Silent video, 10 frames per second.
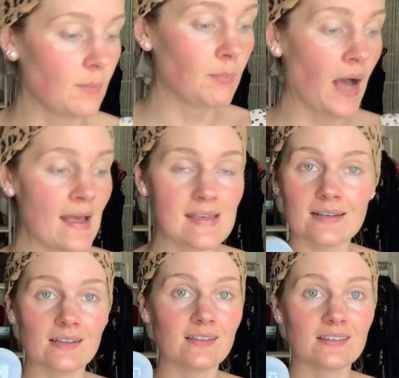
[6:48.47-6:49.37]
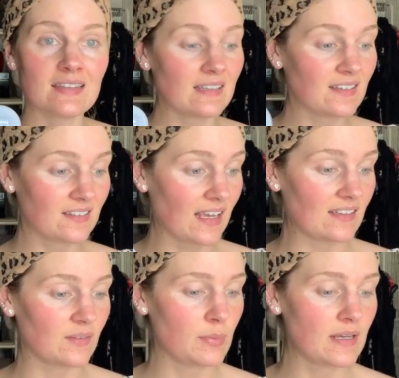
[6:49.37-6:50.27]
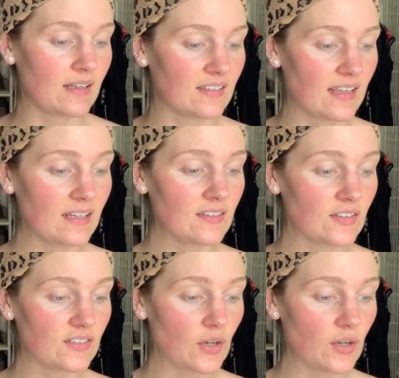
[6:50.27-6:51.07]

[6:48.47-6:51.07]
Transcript: buying these sets because it is